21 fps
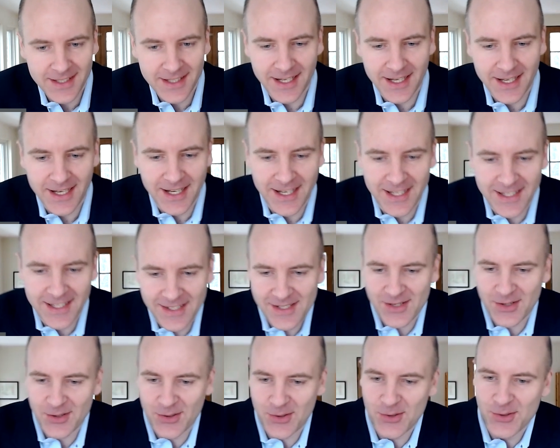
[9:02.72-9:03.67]

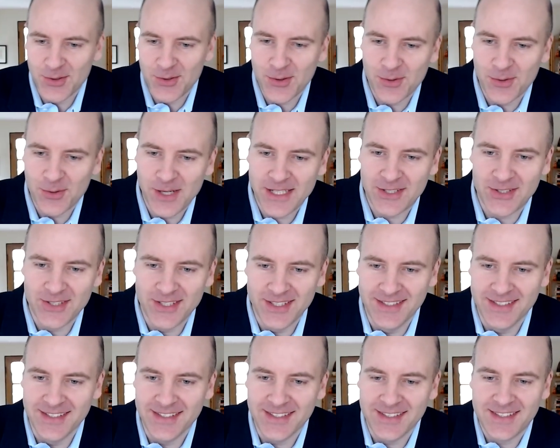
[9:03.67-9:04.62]
These are good
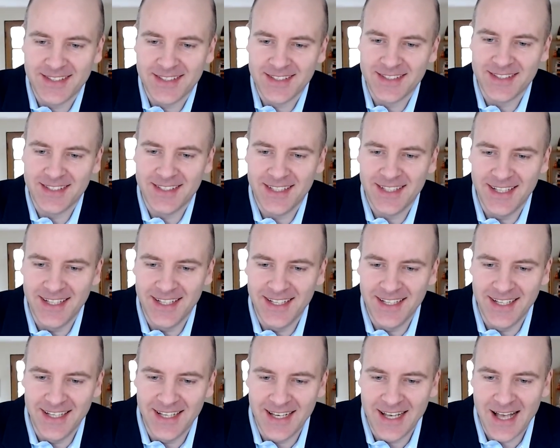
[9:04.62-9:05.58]
questions.
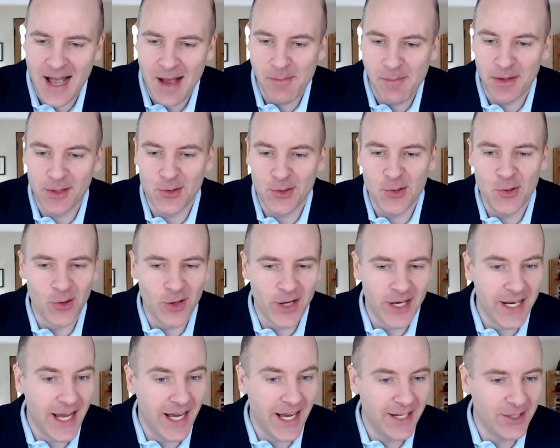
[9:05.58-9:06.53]
I'm
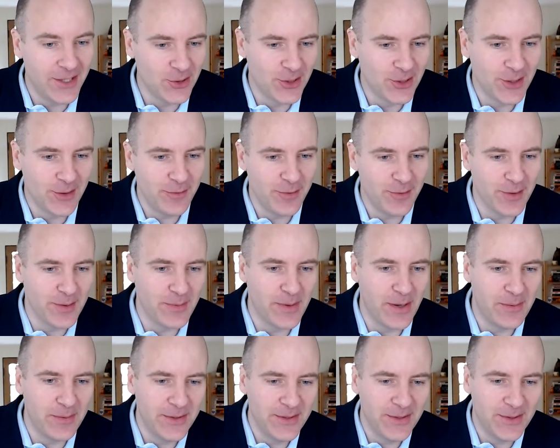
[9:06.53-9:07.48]
ignoring hydrogen for the
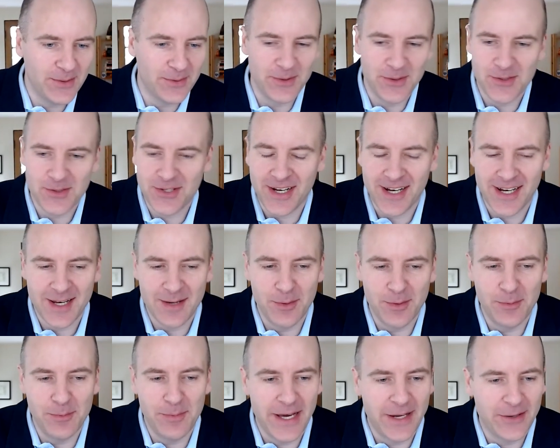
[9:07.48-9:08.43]
moment, so we're just talking
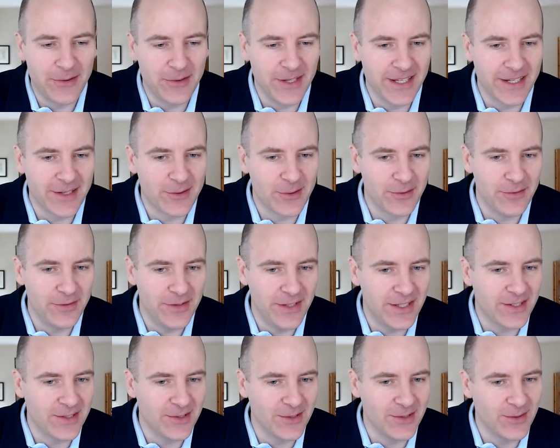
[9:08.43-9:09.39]
about battery electric
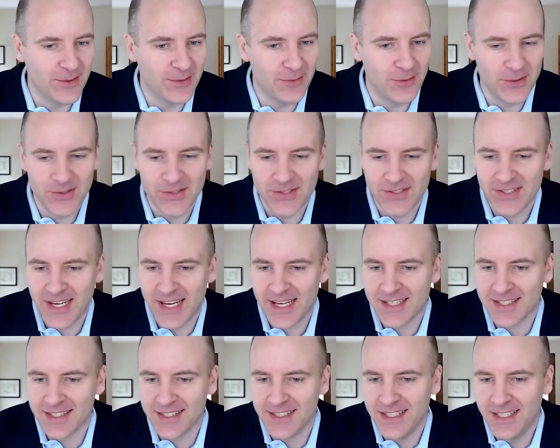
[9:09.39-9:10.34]
vehicles versus
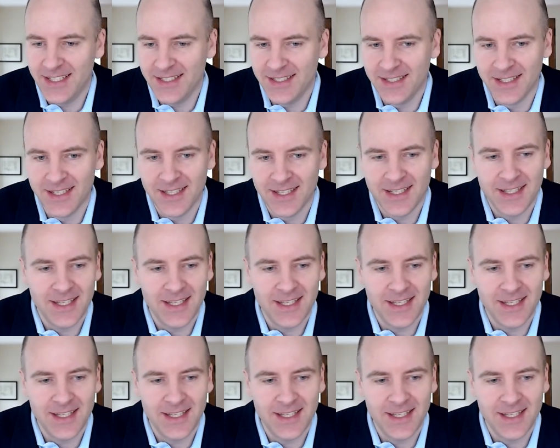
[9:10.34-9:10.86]
gasoline.